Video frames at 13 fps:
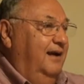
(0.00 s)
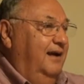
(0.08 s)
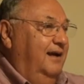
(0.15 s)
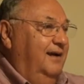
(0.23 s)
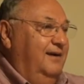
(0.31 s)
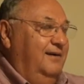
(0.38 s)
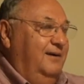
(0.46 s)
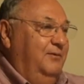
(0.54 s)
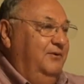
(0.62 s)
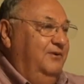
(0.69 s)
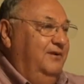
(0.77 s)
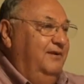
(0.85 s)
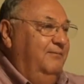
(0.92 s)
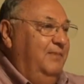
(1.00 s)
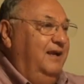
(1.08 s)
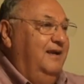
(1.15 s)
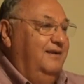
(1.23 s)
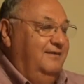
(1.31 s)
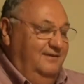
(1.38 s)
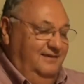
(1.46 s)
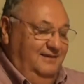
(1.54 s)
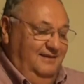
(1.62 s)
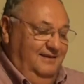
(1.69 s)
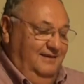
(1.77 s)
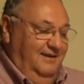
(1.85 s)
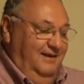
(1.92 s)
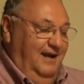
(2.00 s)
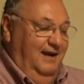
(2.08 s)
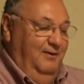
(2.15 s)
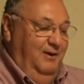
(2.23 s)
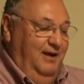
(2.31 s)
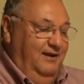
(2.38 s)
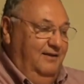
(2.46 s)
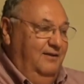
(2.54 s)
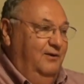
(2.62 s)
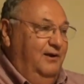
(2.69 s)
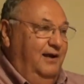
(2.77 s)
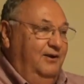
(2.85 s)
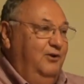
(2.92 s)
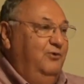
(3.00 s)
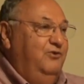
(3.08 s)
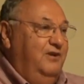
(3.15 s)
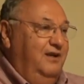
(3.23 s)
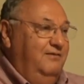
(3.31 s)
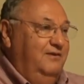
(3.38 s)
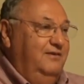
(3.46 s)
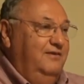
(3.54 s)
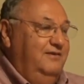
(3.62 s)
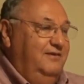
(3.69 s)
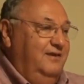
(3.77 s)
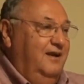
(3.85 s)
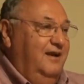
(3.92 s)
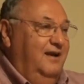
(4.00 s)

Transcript: uh, I was because I had a I knew Stevens,